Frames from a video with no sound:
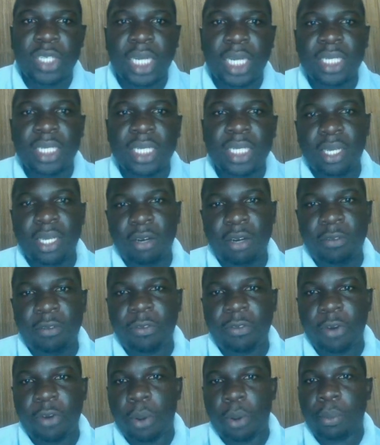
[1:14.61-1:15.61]
start
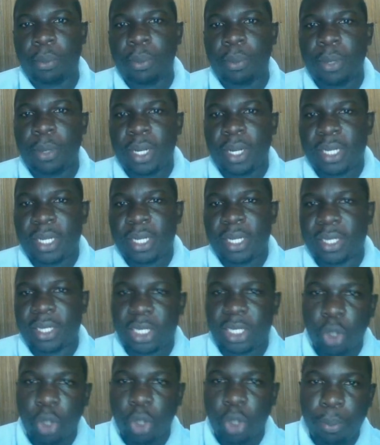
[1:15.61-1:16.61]
from
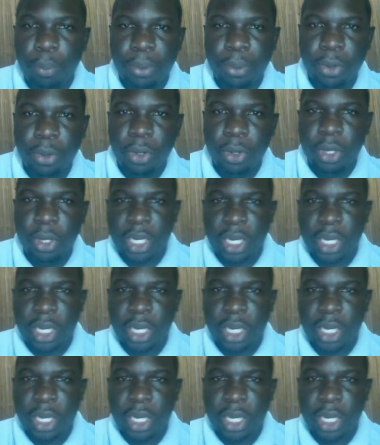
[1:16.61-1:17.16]
the top